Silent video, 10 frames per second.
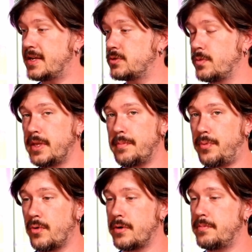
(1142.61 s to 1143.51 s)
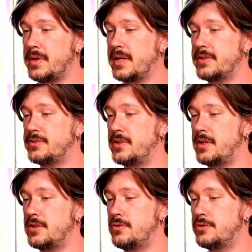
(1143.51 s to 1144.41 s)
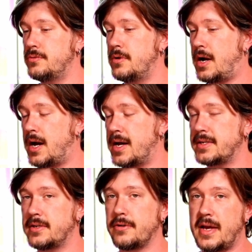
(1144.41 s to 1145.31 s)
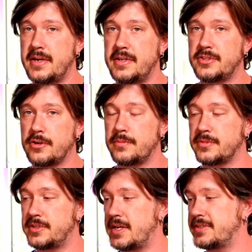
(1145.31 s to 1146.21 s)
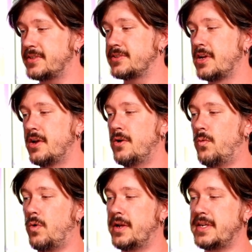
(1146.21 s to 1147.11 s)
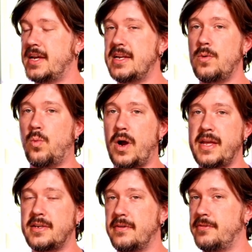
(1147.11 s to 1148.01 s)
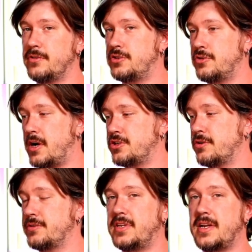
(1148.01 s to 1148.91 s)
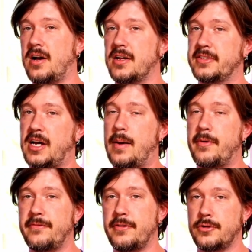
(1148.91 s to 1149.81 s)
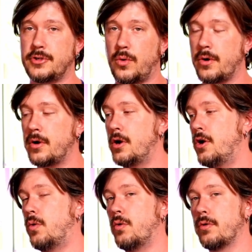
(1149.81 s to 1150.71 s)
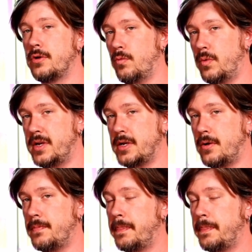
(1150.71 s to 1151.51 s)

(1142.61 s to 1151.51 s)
really important because you do not, under any circumstances, want any weight of your structure sitting on top of your door or your window.